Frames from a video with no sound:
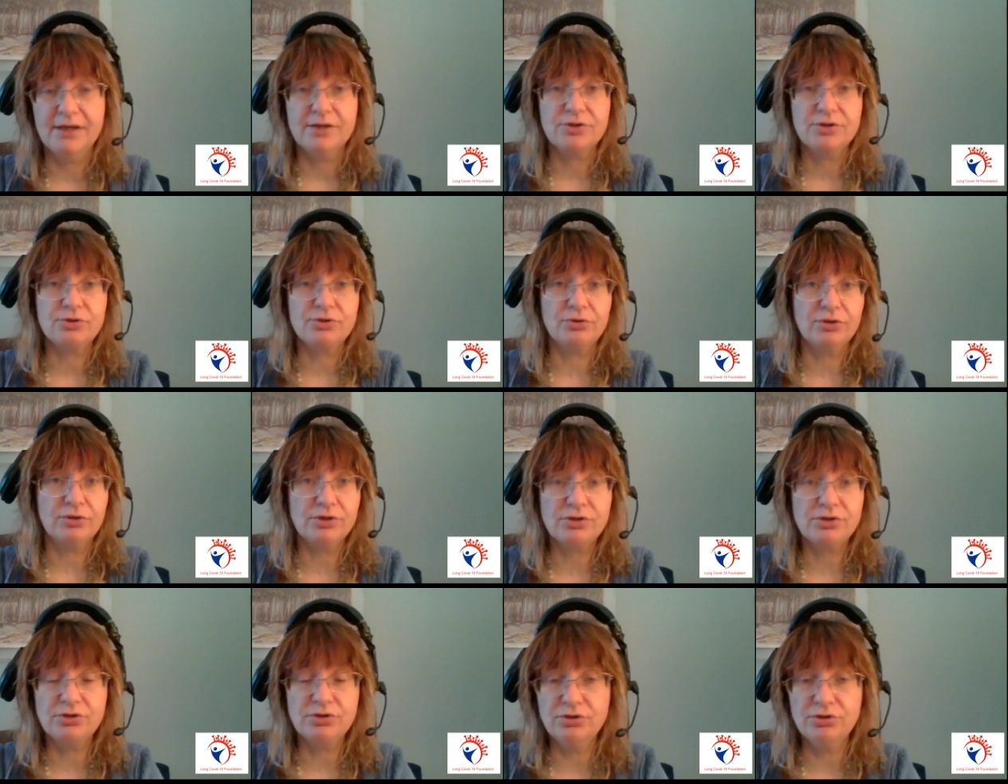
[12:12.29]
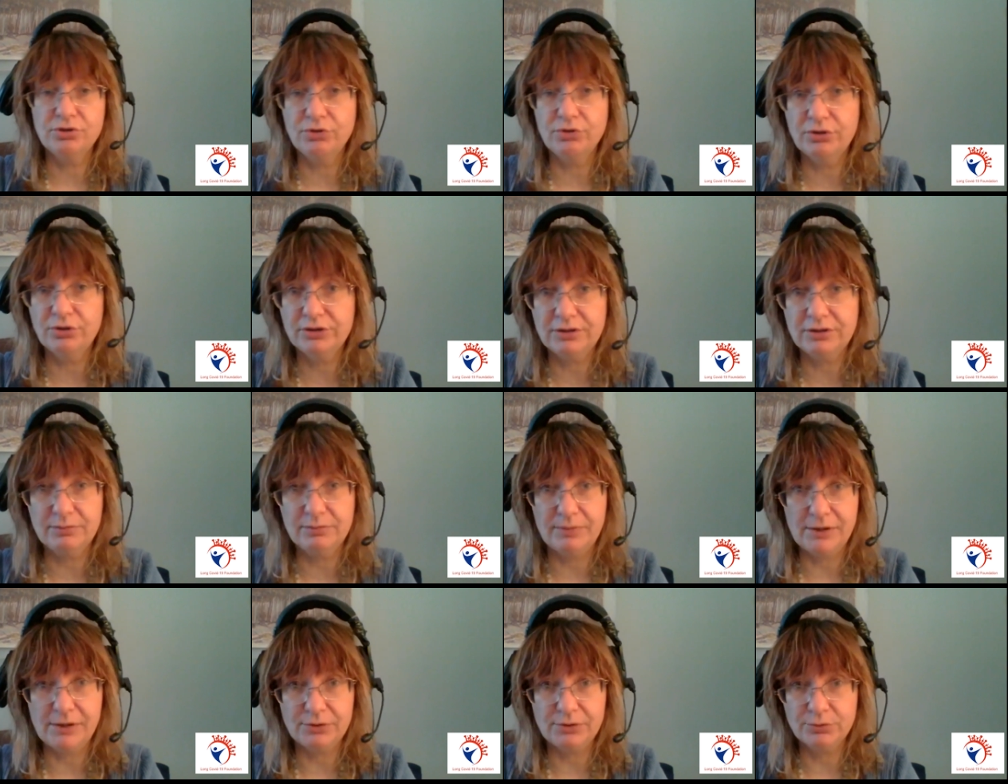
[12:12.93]
So it's not
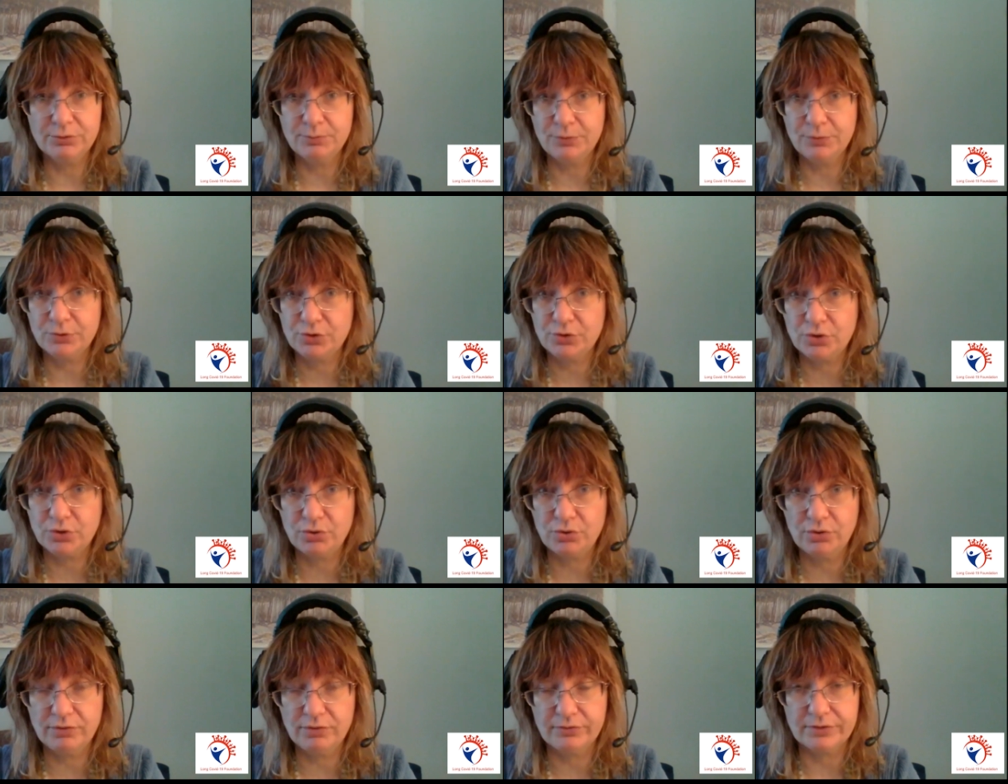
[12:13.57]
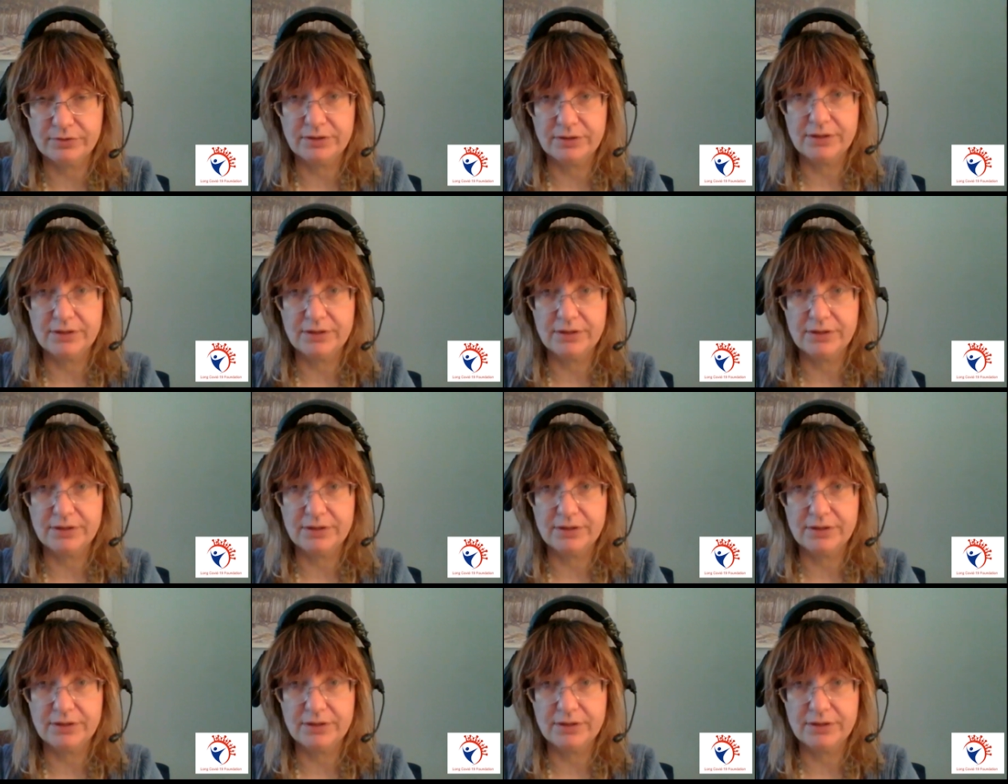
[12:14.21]
about post-COVID,